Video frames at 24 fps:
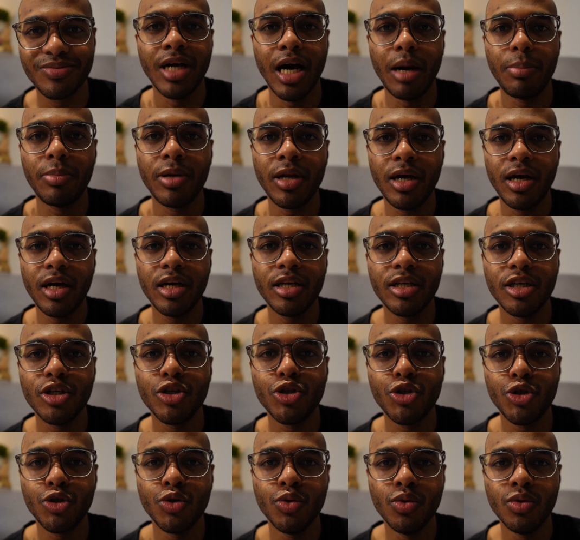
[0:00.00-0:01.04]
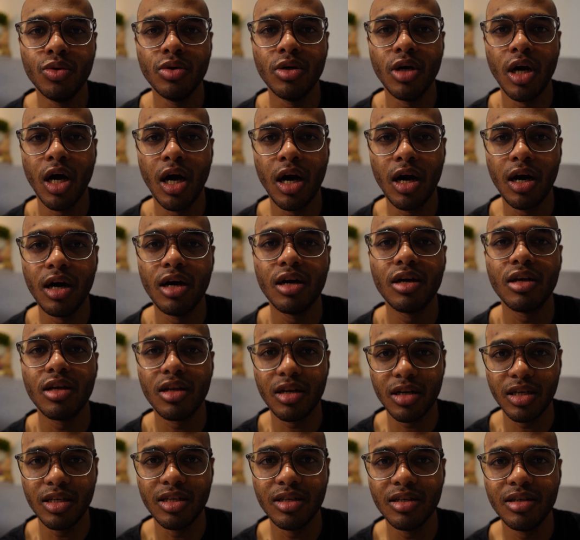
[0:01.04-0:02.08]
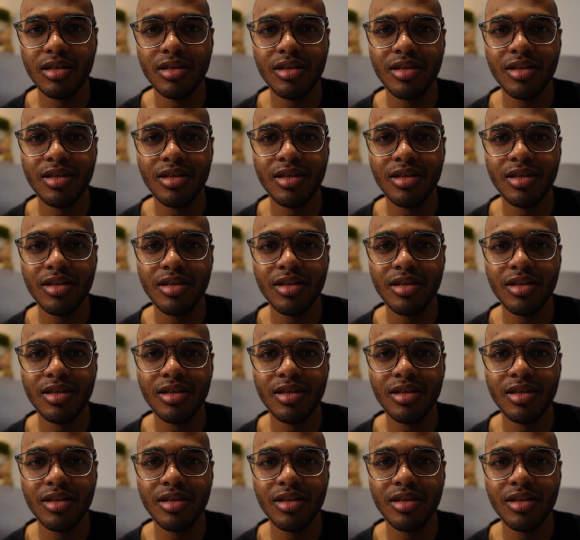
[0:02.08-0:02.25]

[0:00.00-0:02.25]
Apply Shuhari